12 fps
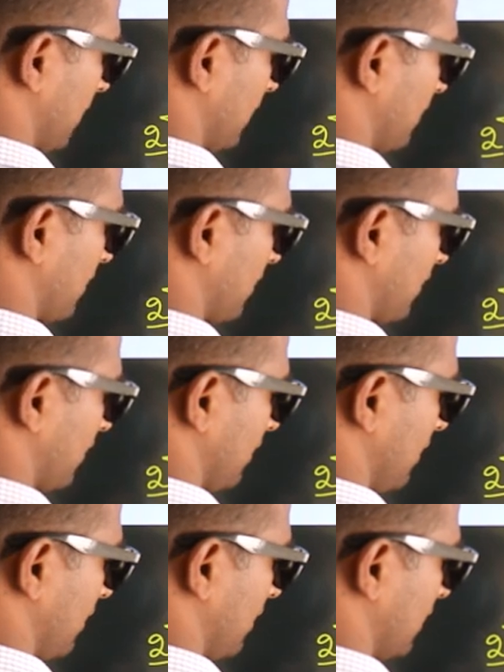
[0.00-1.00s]
here.
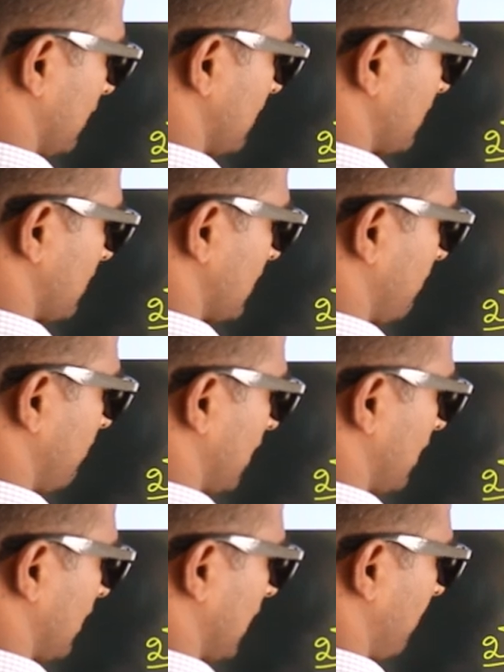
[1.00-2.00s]
This is our
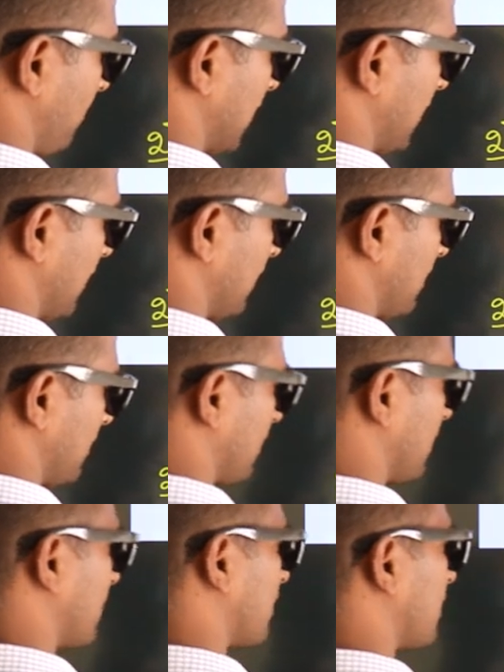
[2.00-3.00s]
remainder,
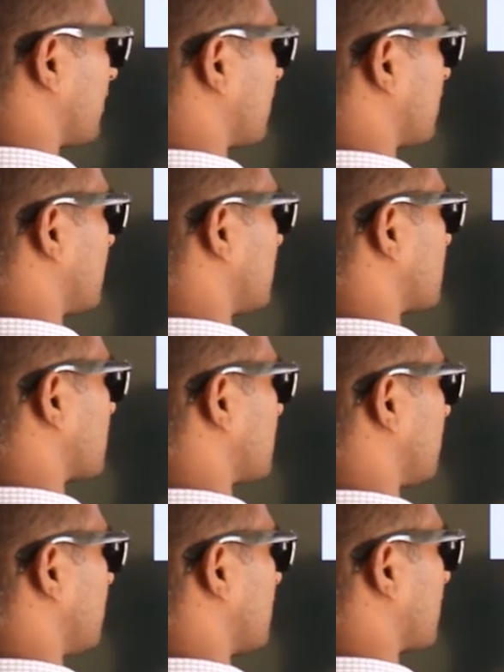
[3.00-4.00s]
this is
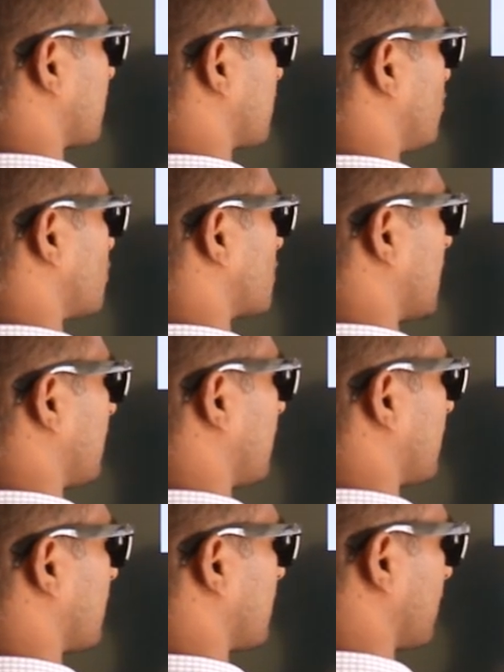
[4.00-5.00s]
our quotient.